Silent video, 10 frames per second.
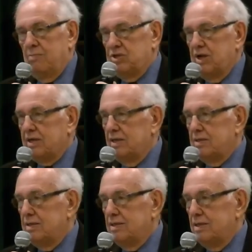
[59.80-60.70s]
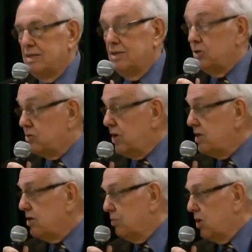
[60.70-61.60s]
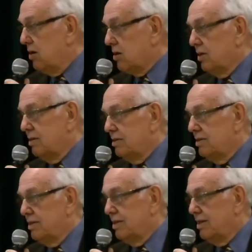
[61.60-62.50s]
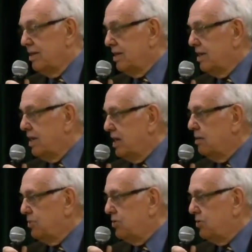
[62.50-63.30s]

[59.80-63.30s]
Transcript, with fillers: I'm second, a Ukrainian American. And I'm